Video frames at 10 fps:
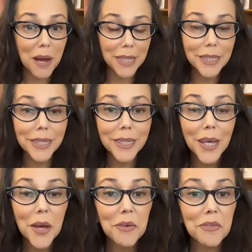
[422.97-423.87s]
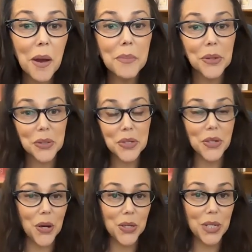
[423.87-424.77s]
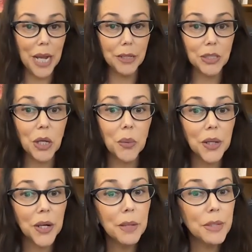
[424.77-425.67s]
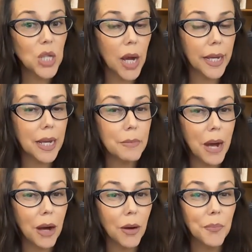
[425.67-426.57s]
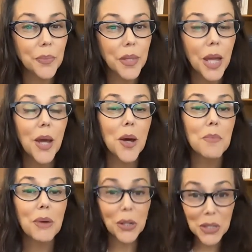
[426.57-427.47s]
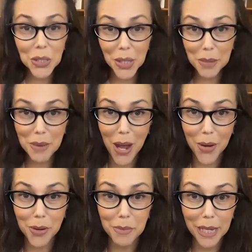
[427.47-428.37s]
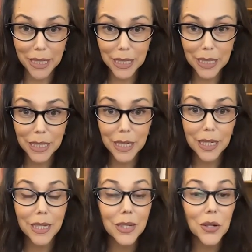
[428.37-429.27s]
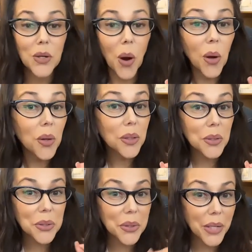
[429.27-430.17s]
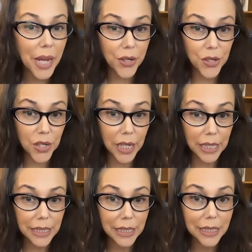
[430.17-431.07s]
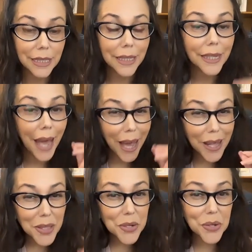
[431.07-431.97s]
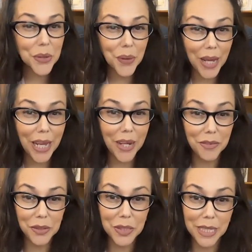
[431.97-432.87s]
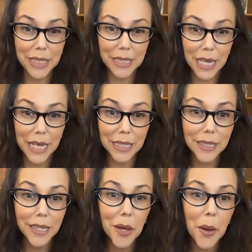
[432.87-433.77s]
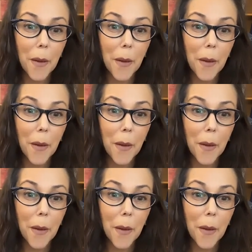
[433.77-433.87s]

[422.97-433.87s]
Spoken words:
months from your start date. So we're going to be talking about personal empowerment, goal creation, calendaring for success,